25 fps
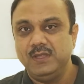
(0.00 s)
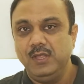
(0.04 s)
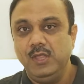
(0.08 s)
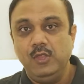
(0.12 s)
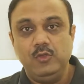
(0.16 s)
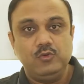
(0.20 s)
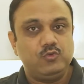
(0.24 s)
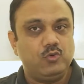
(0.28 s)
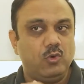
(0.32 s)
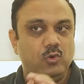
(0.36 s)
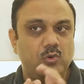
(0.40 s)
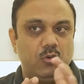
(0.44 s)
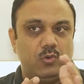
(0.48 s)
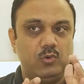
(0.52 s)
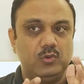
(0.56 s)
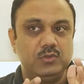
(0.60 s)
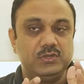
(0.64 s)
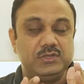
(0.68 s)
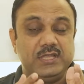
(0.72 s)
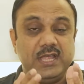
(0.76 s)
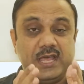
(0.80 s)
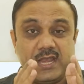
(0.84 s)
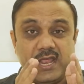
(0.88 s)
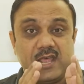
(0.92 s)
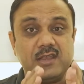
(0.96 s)
So
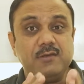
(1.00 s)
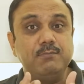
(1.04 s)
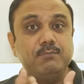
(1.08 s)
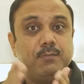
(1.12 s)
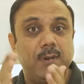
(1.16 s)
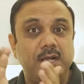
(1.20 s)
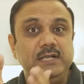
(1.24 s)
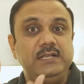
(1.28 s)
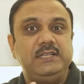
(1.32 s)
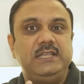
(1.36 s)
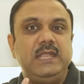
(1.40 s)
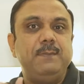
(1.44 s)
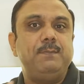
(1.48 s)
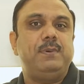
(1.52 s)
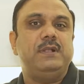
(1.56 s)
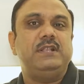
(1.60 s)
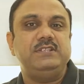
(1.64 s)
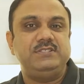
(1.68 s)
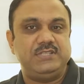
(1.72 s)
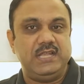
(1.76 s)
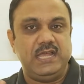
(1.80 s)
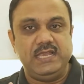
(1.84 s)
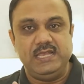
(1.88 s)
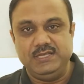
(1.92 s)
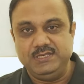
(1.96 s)
there are multiple
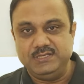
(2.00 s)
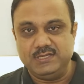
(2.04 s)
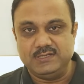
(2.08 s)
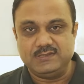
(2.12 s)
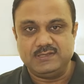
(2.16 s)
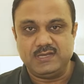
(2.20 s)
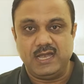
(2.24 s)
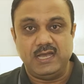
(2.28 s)
challenges,